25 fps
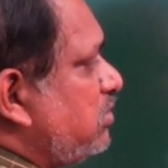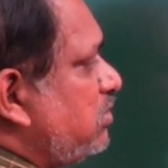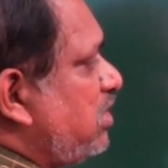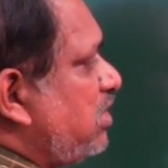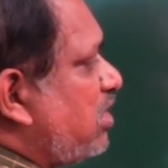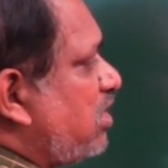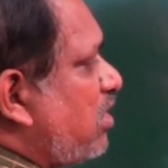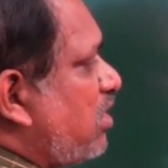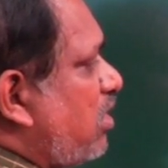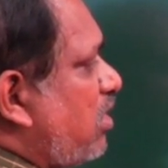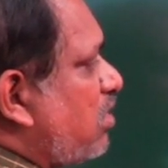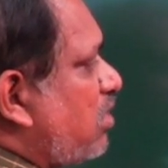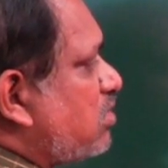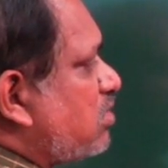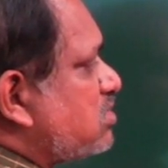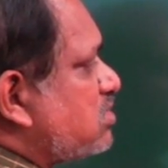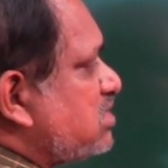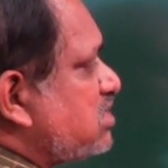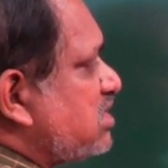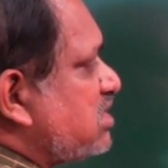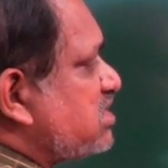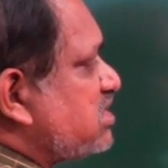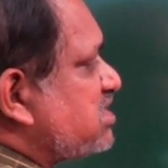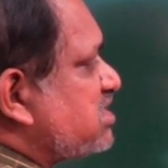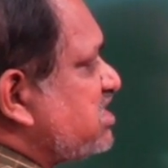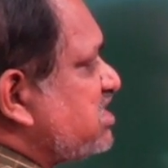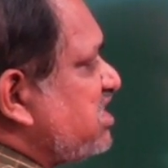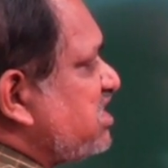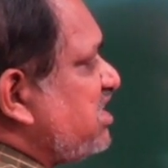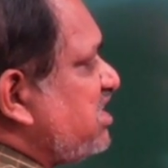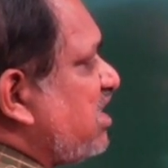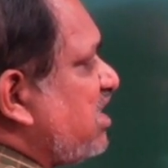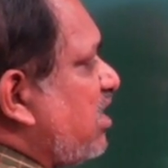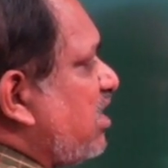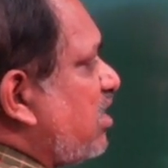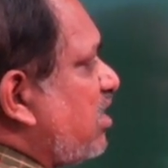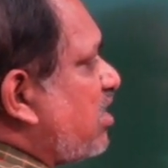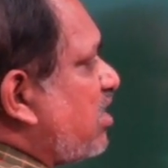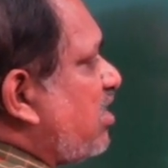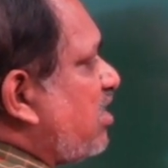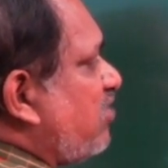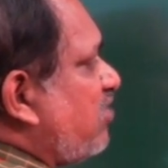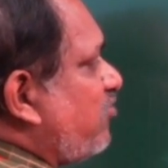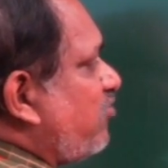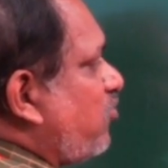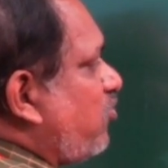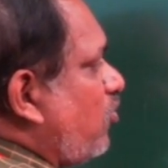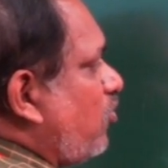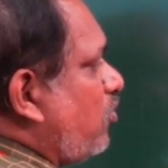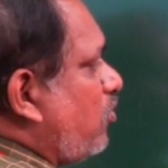There are
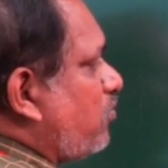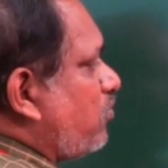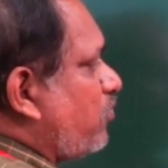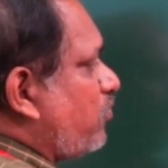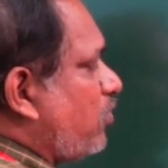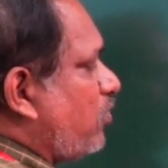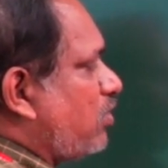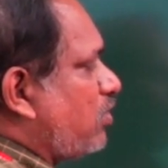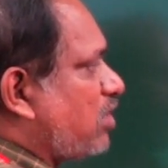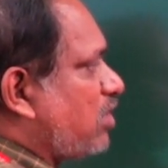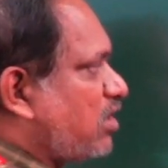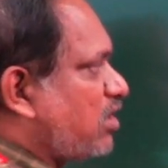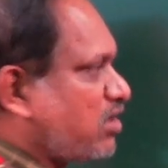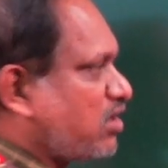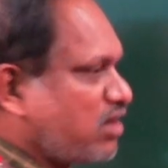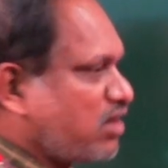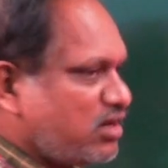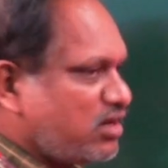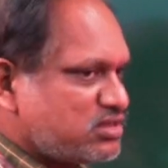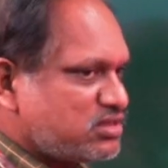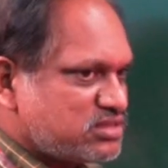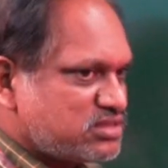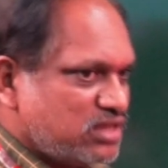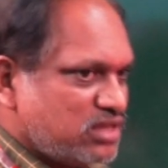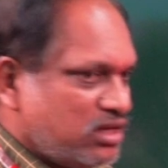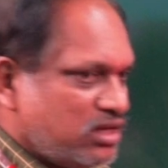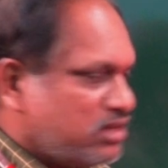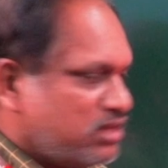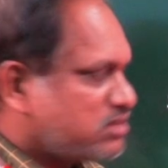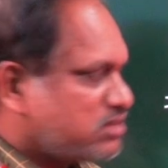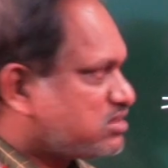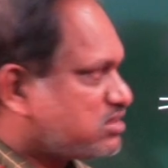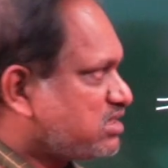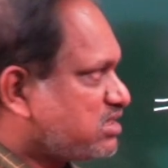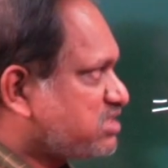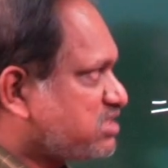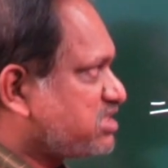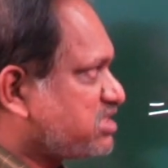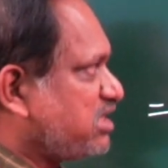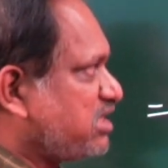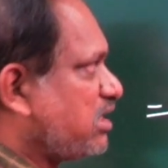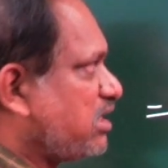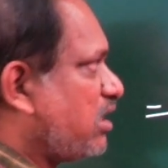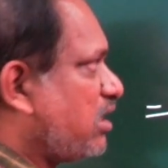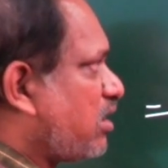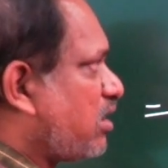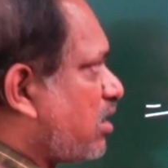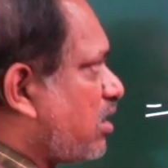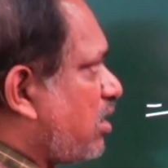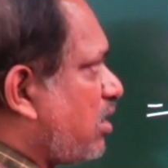1600, 4 400s,
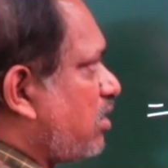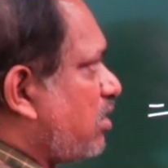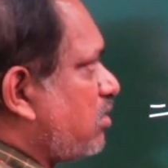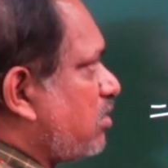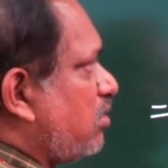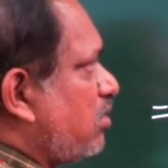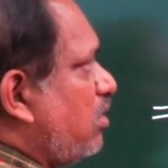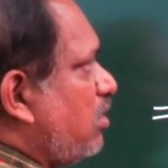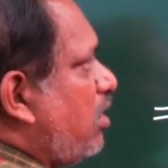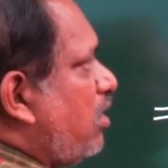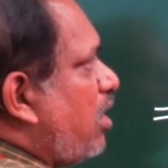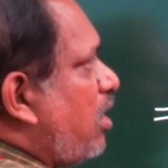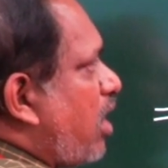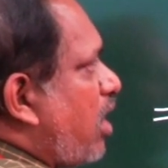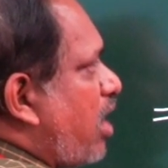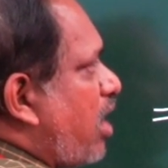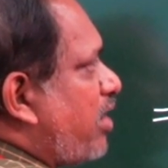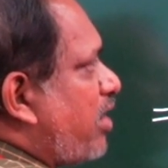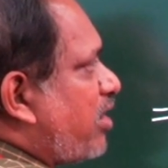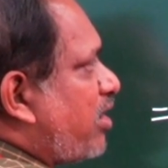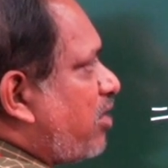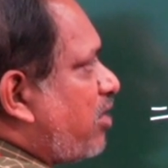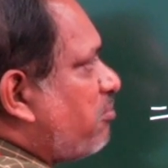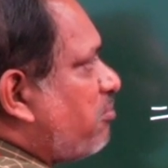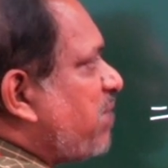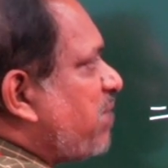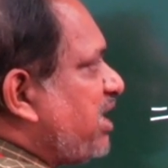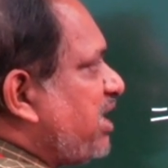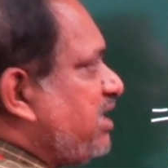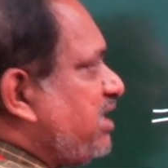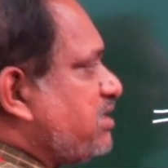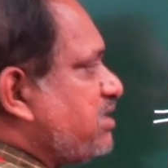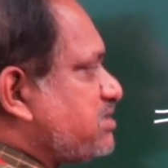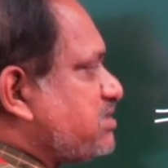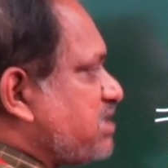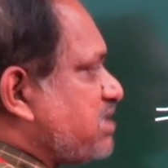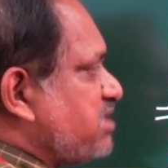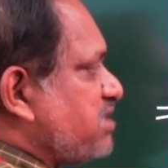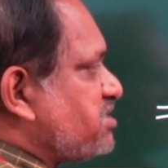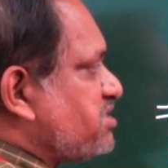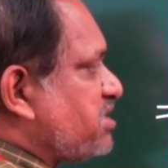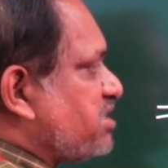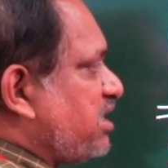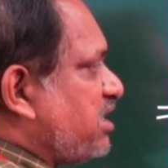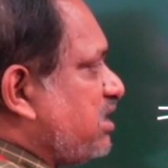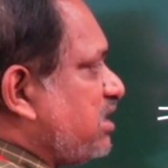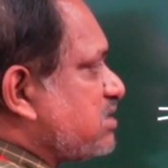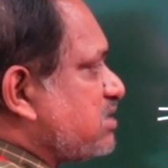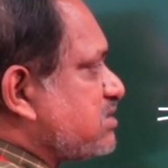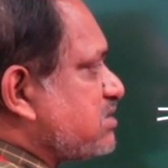1600. And remaining
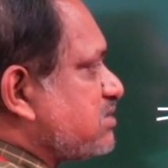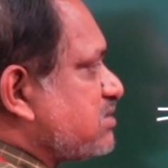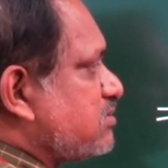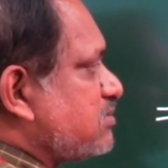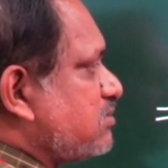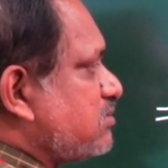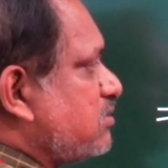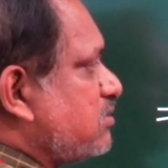centuries